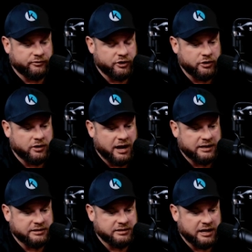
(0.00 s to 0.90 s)
for you
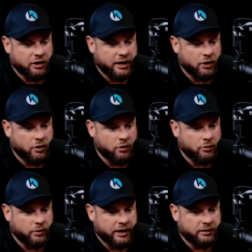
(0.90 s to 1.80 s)
guys to say, like,
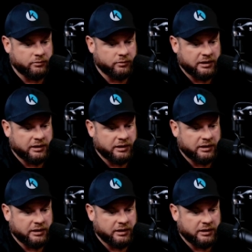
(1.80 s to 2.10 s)
oh, like,